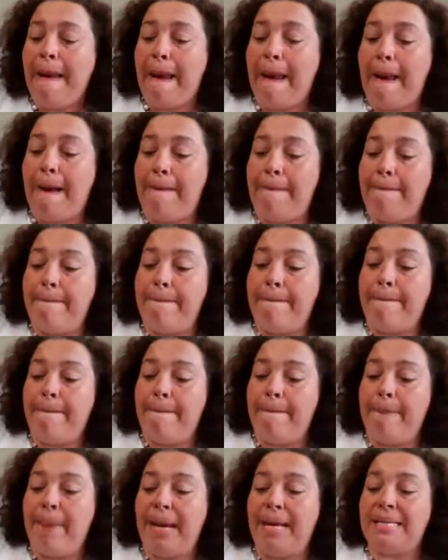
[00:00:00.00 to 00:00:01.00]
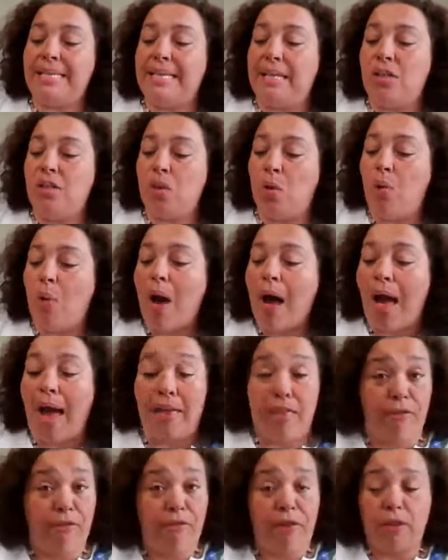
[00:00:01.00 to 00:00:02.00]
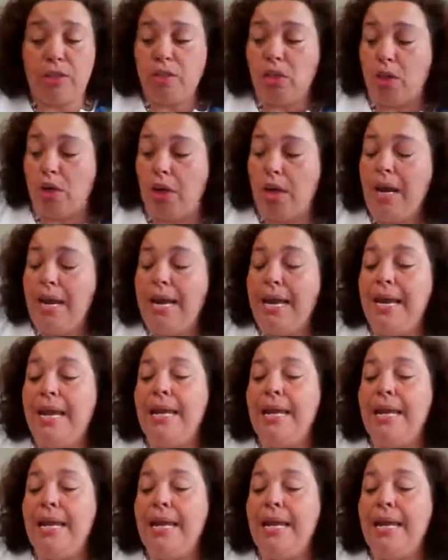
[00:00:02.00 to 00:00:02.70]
My essential why, the filter,